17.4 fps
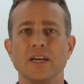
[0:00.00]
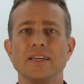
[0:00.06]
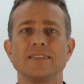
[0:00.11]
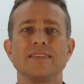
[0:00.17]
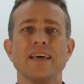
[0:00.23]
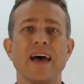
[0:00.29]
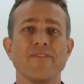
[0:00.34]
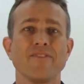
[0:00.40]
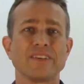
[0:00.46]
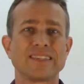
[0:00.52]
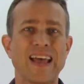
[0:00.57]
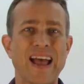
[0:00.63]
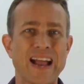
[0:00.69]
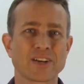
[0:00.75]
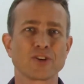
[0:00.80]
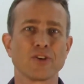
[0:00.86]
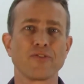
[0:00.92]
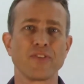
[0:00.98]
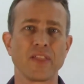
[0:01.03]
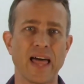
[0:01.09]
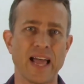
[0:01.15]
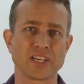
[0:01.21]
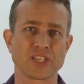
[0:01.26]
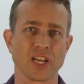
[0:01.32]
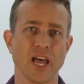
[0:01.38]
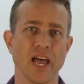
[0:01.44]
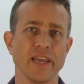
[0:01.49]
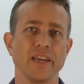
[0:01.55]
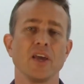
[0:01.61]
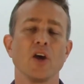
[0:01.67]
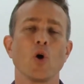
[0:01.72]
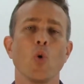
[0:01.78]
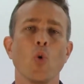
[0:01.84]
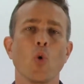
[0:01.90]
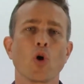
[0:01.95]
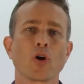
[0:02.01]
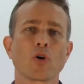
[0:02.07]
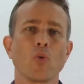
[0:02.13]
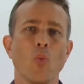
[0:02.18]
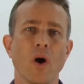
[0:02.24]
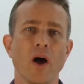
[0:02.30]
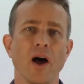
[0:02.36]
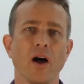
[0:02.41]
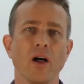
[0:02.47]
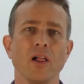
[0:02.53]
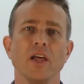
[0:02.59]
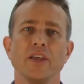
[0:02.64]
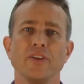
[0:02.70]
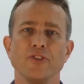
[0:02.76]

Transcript: to have a tactical flashlight work well,